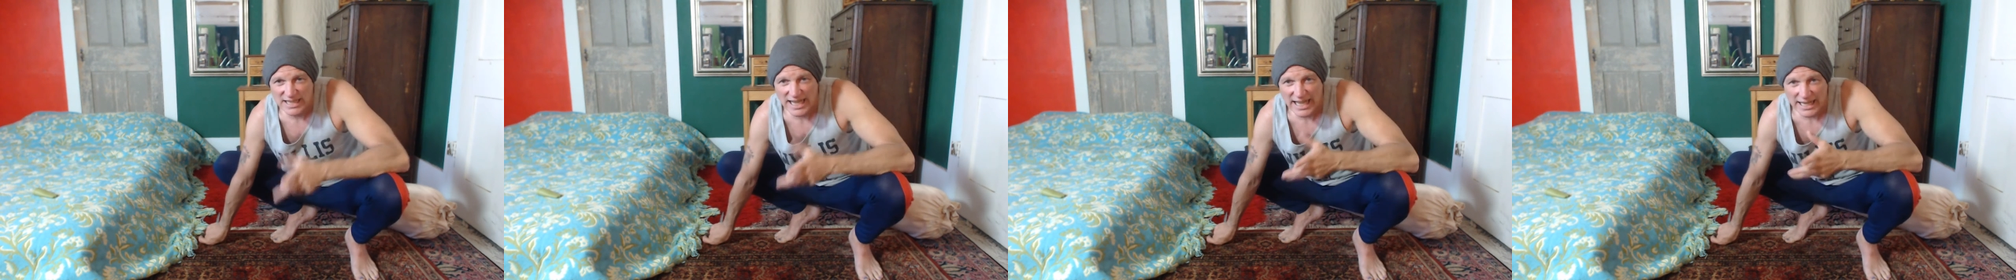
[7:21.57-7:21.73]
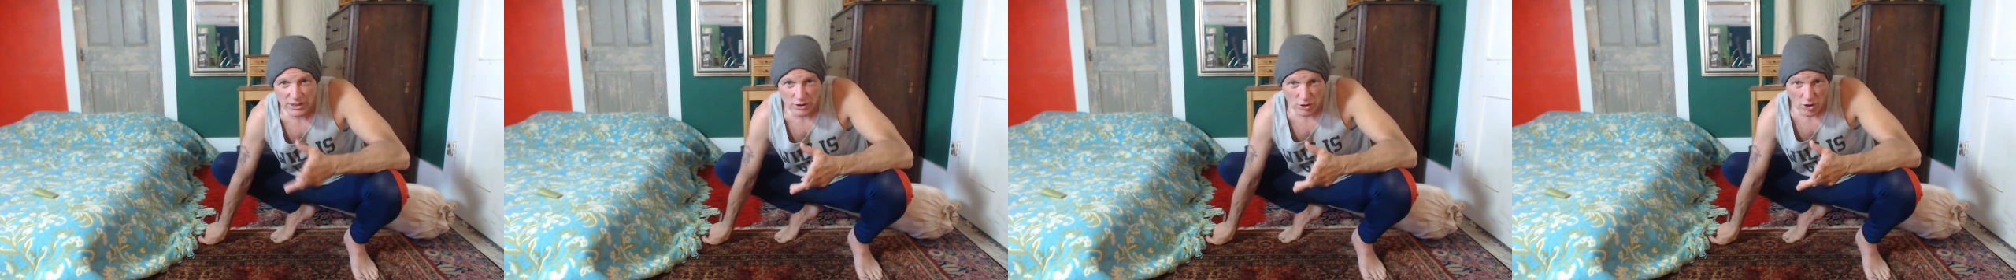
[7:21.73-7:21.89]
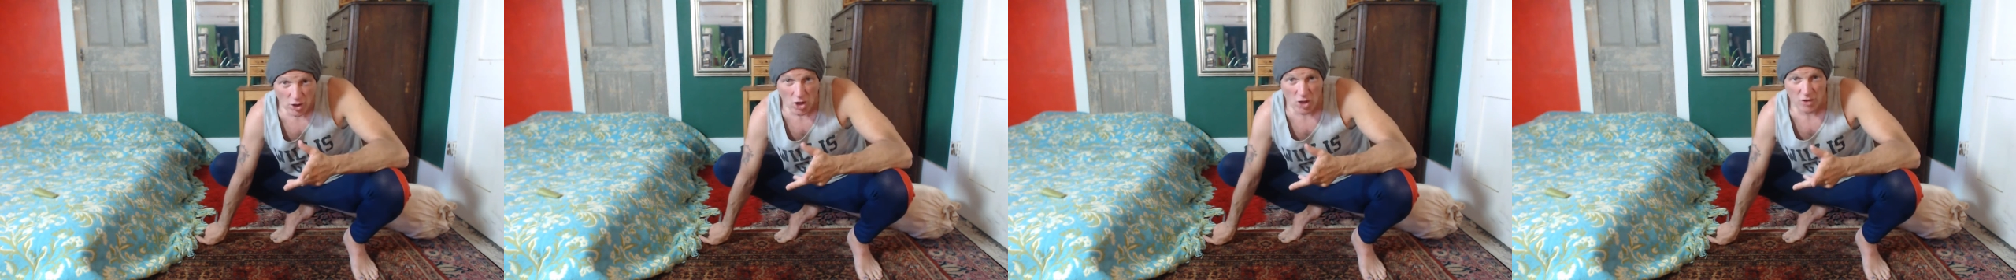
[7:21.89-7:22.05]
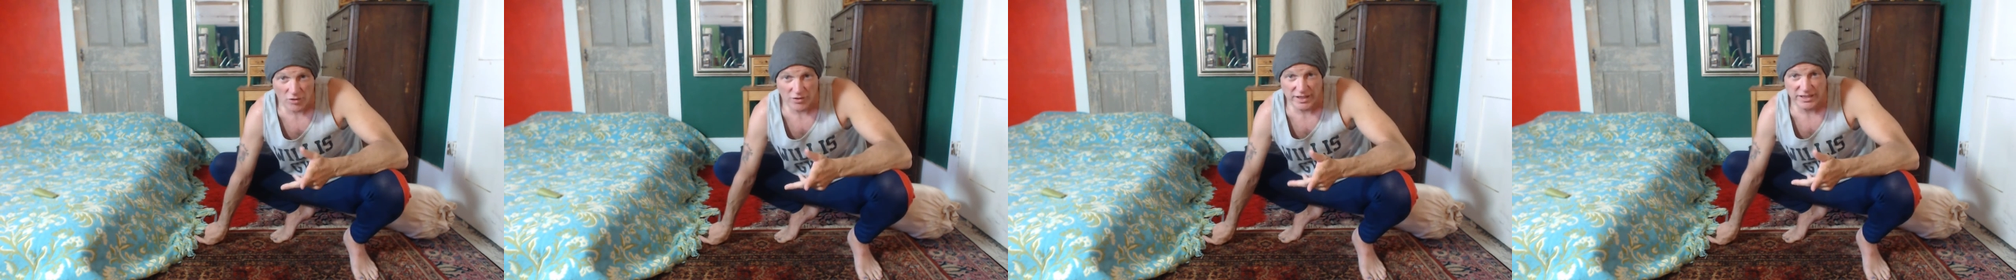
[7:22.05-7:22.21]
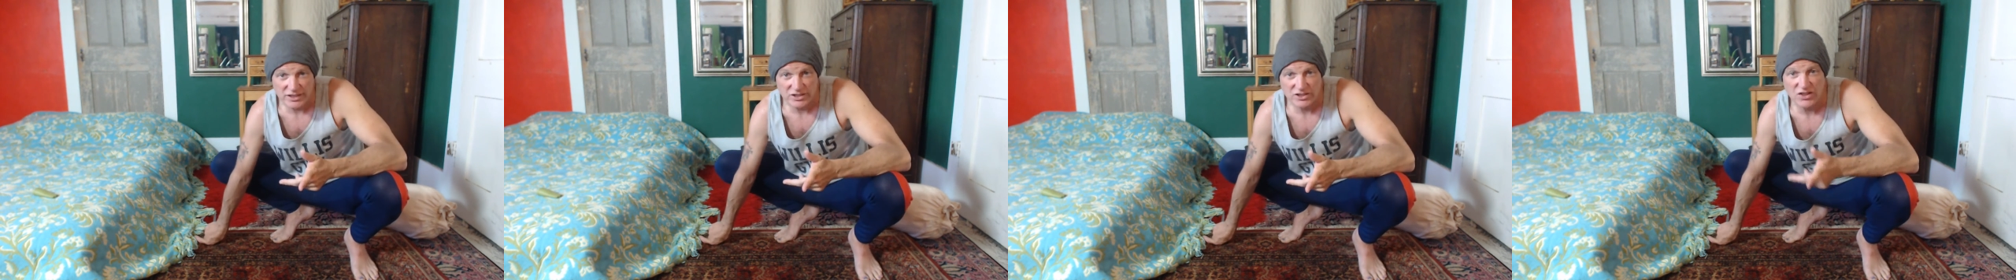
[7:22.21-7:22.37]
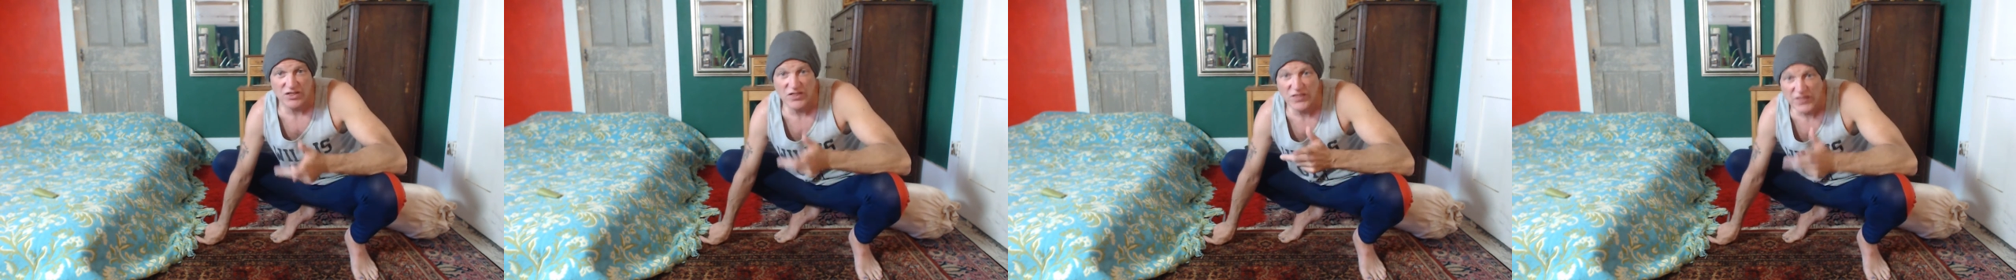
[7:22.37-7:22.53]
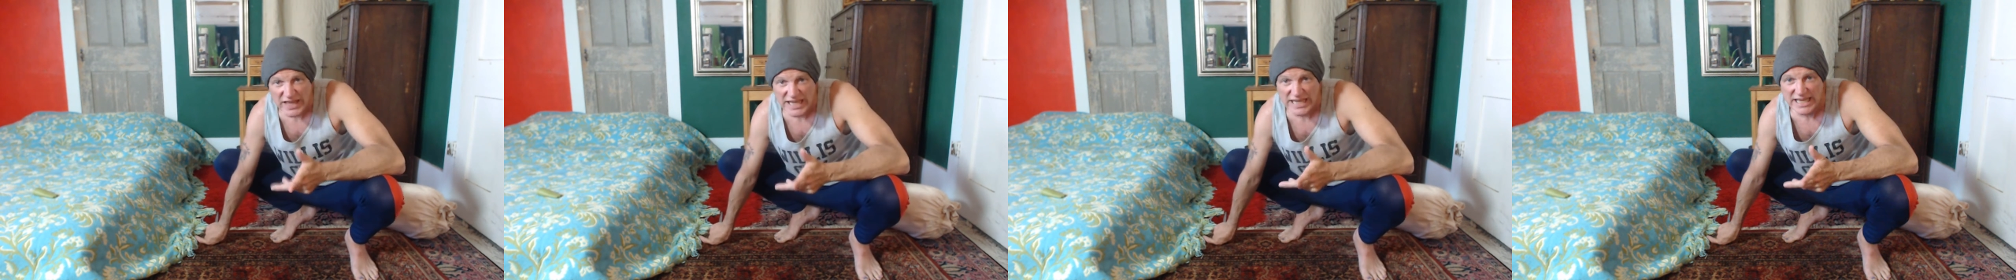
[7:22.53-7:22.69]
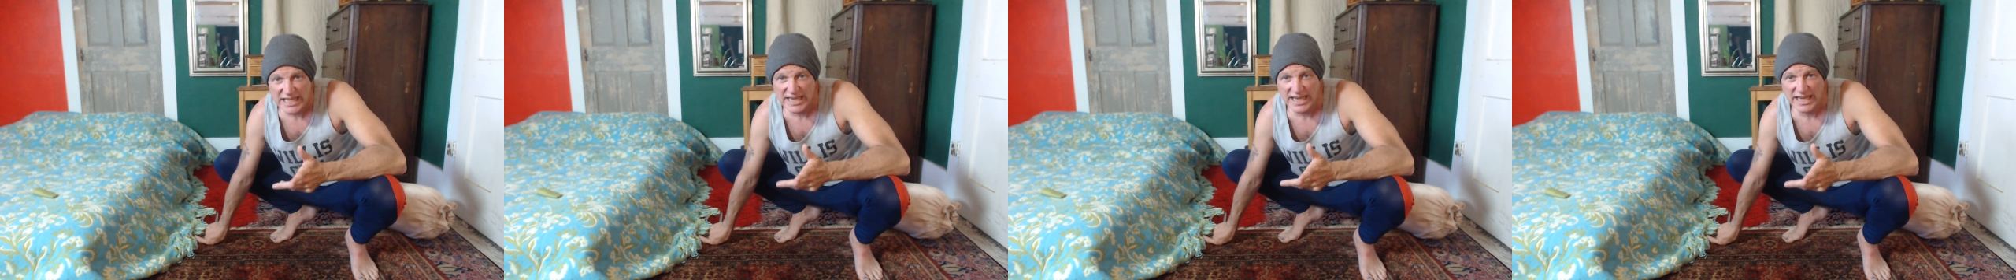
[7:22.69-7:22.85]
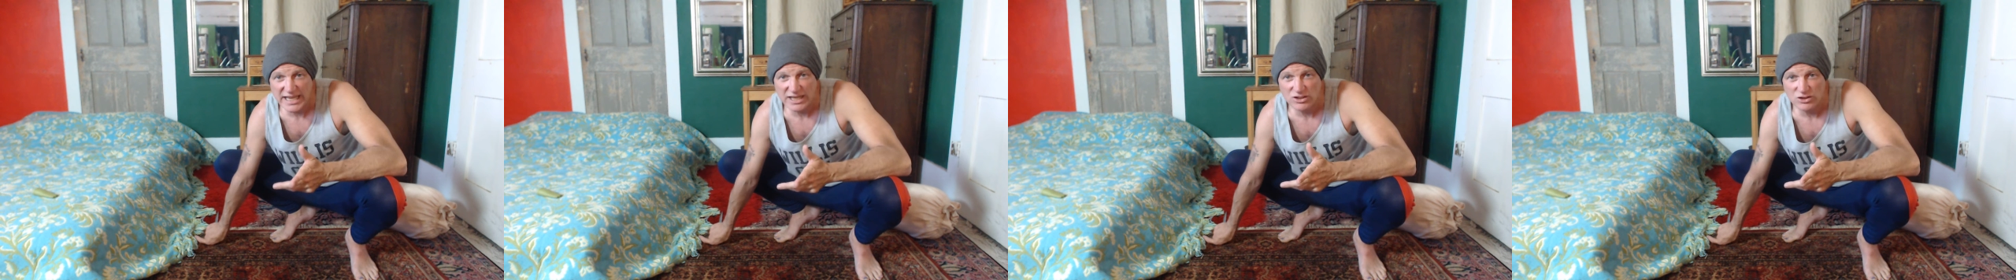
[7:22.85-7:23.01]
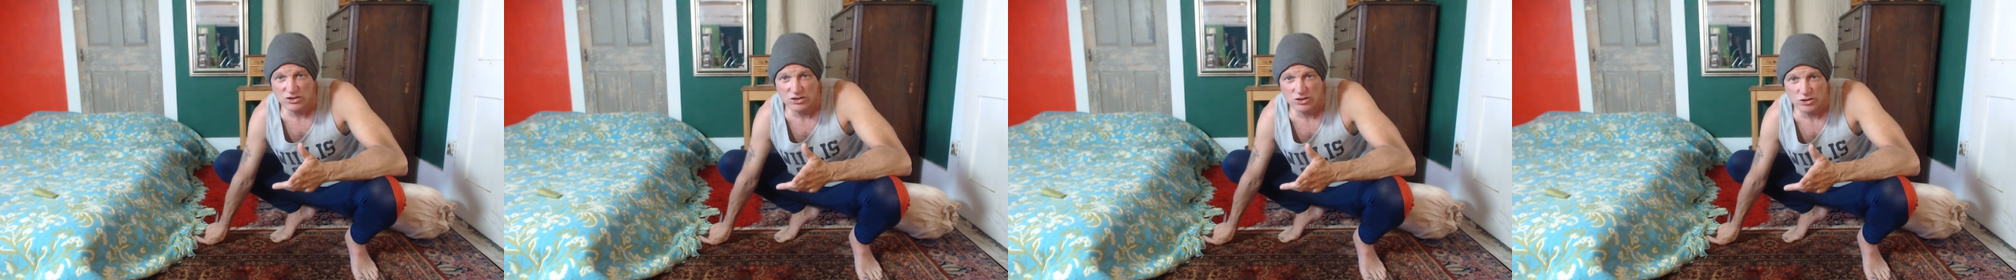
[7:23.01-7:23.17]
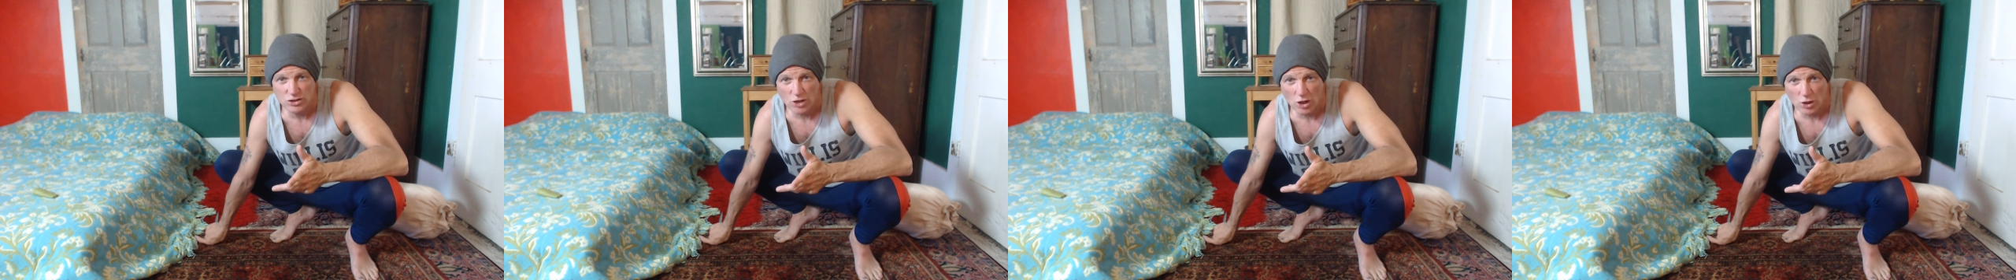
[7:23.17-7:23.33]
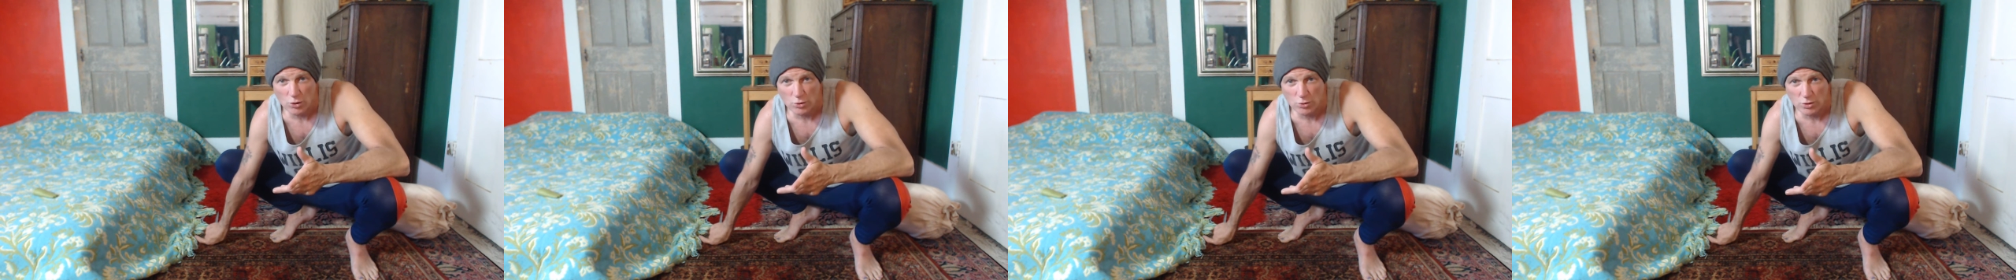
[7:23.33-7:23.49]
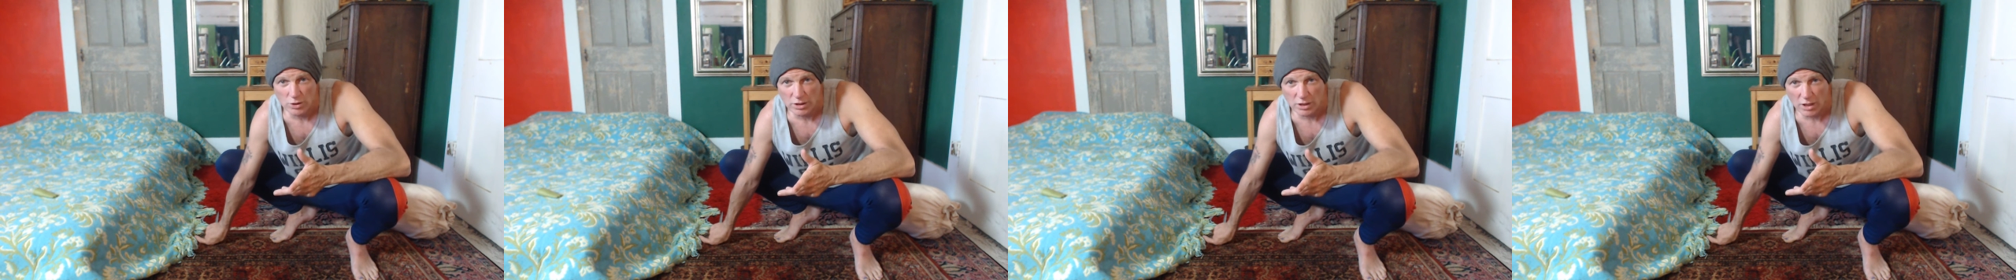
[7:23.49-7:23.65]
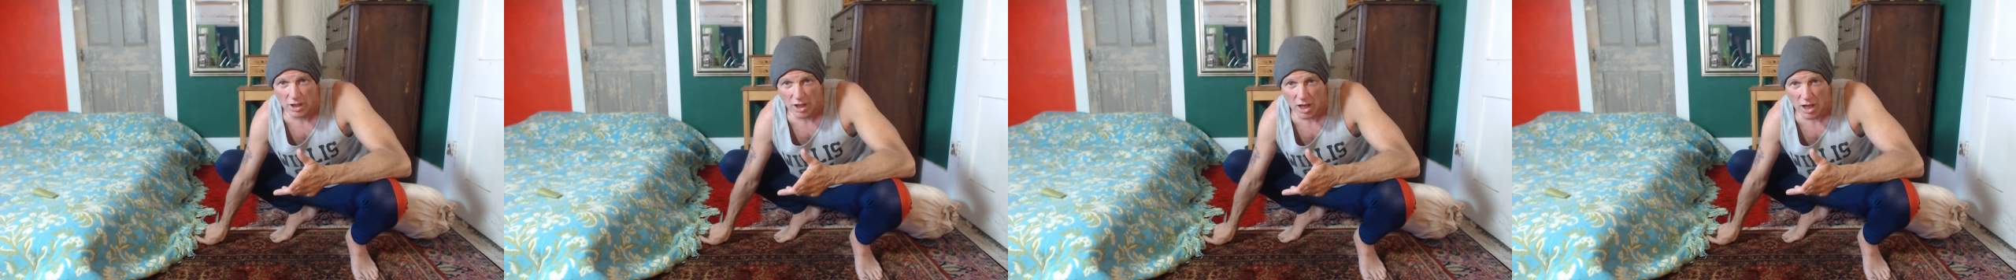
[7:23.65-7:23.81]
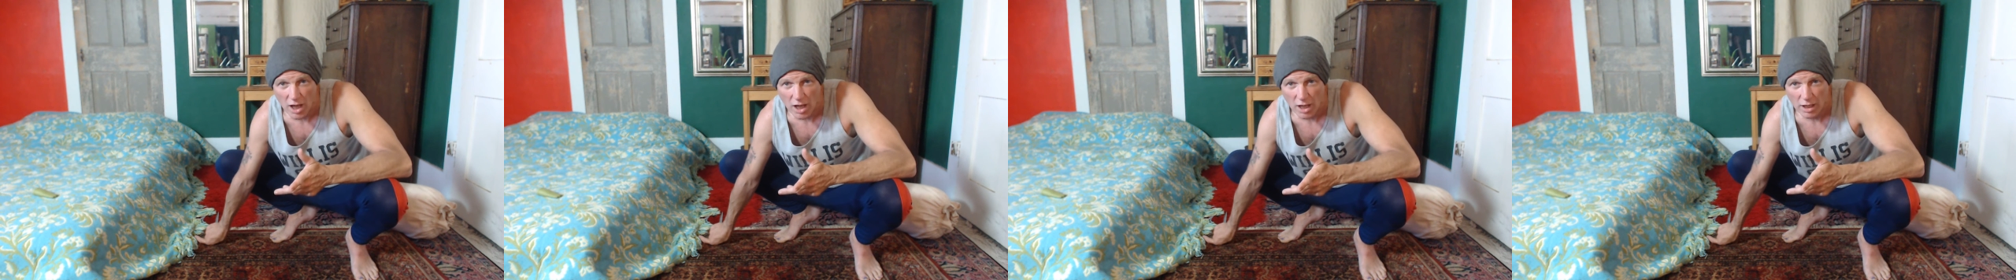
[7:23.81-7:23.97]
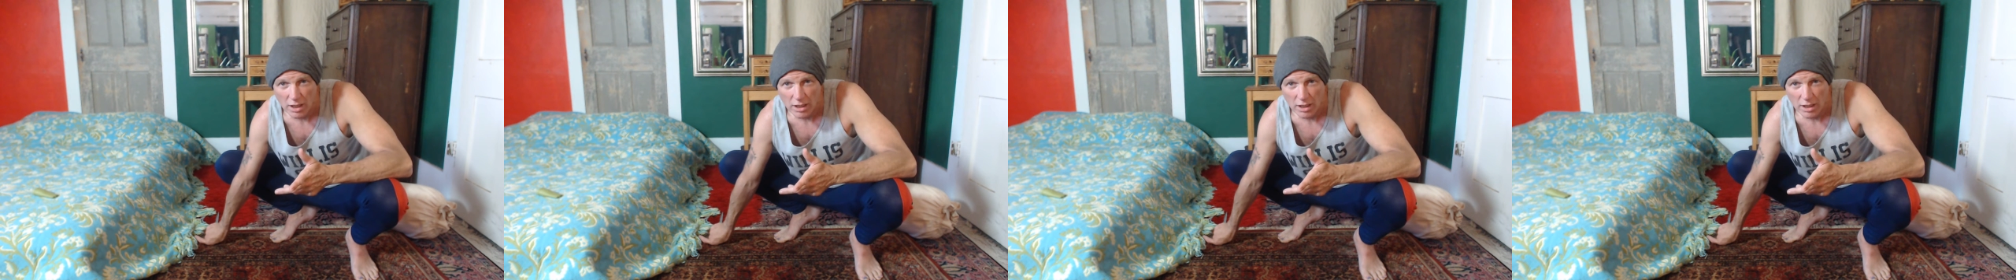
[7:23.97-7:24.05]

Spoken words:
I call this thinking Stoneclaw.